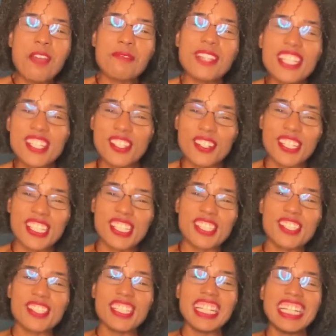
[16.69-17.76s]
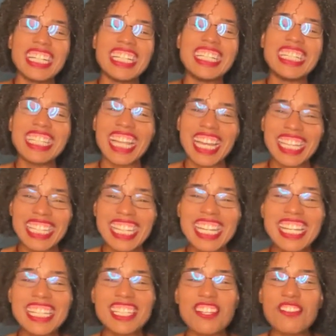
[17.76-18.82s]
Be sure to like,
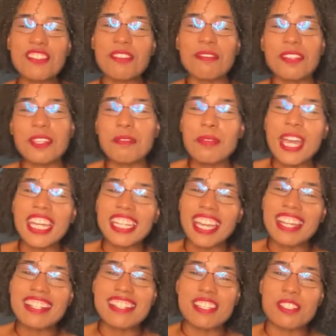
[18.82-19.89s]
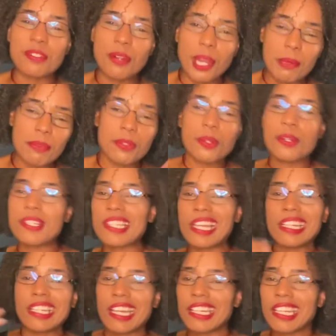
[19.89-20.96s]
leave some feedback, and subscribe, of course.
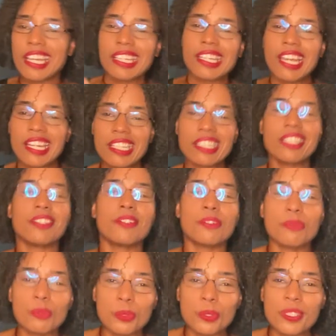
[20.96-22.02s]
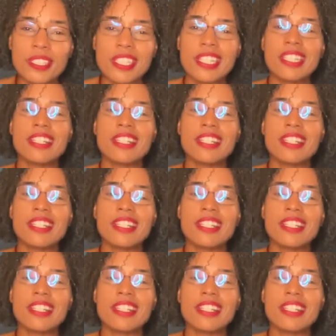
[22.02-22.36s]
Yada, yada, yada, yada. You know the rules.